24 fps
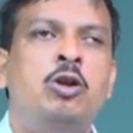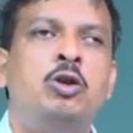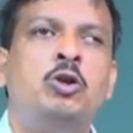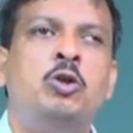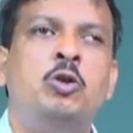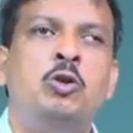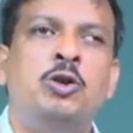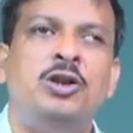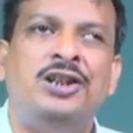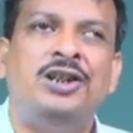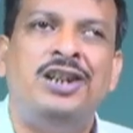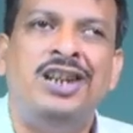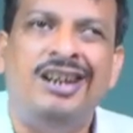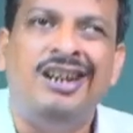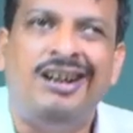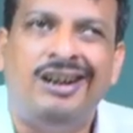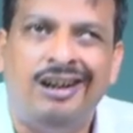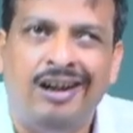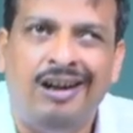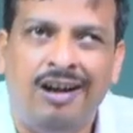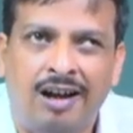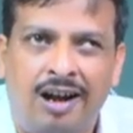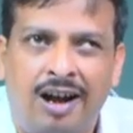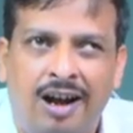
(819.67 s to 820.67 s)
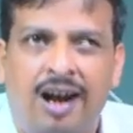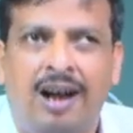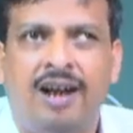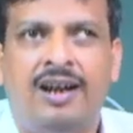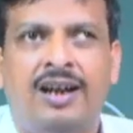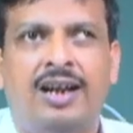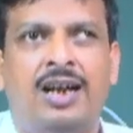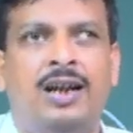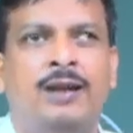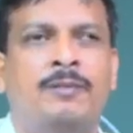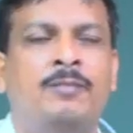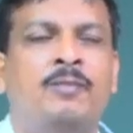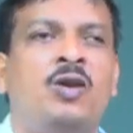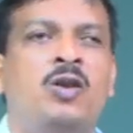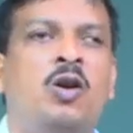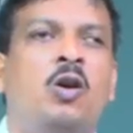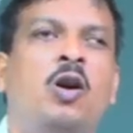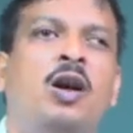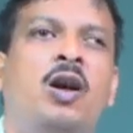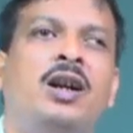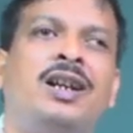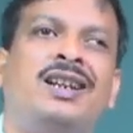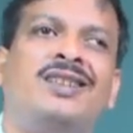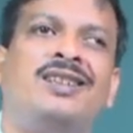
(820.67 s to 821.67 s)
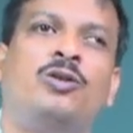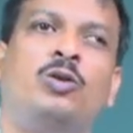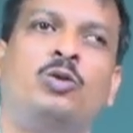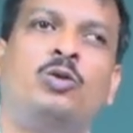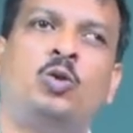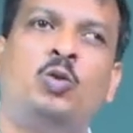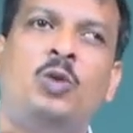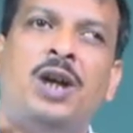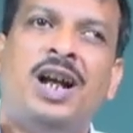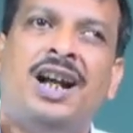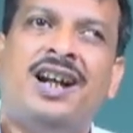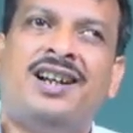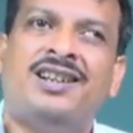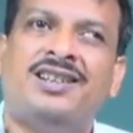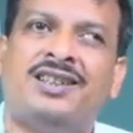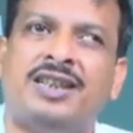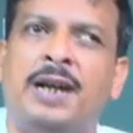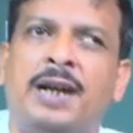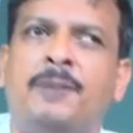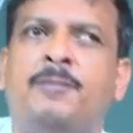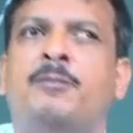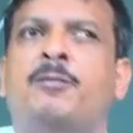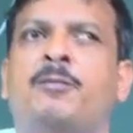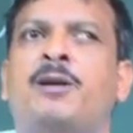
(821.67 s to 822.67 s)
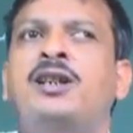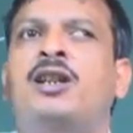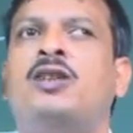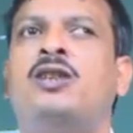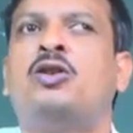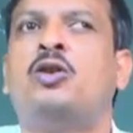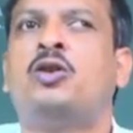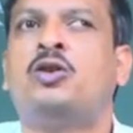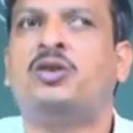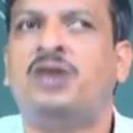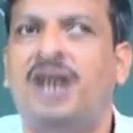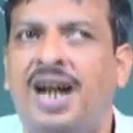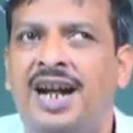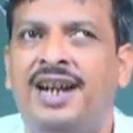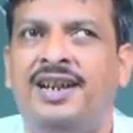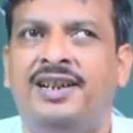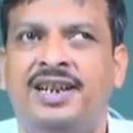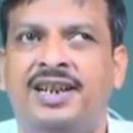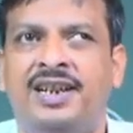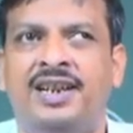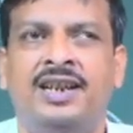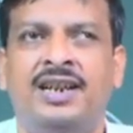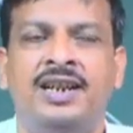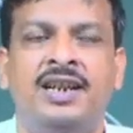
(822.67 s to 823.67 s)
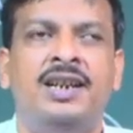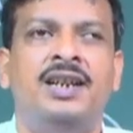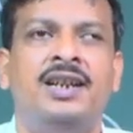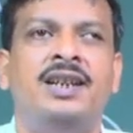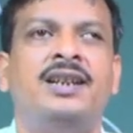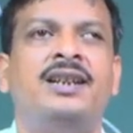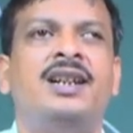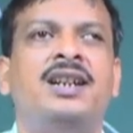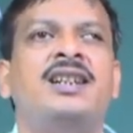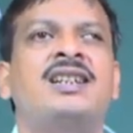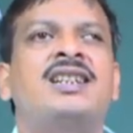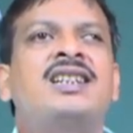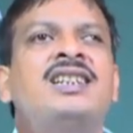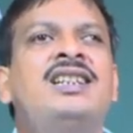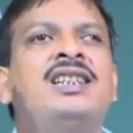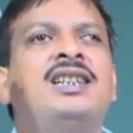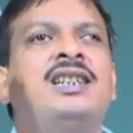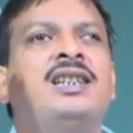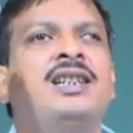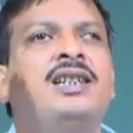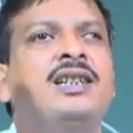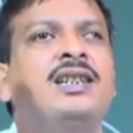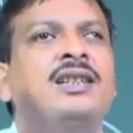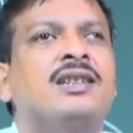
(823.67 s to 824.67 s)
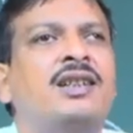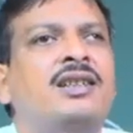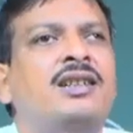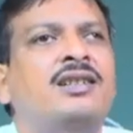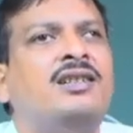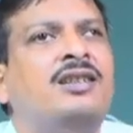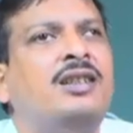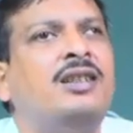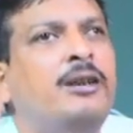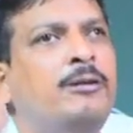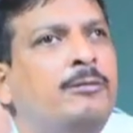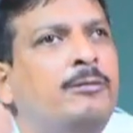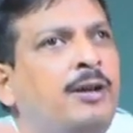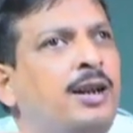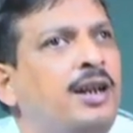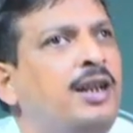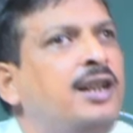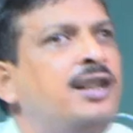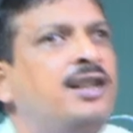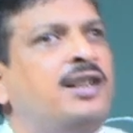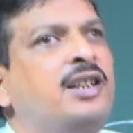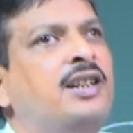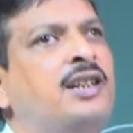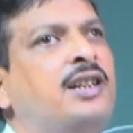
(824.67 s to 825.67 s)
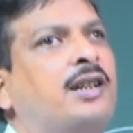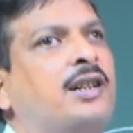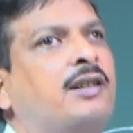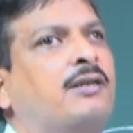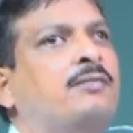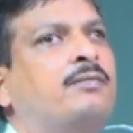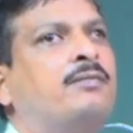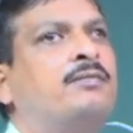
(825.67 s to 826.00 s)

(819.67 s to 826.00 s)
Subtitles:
to declare him or to accept by the society that he is a civil engineer?